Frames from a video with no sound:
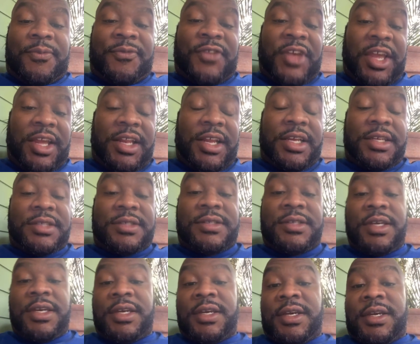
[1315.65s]

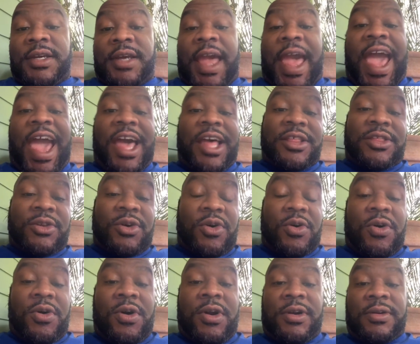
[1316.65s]
Venus,
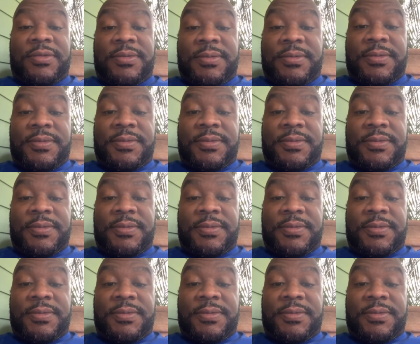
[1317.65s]
Hathor,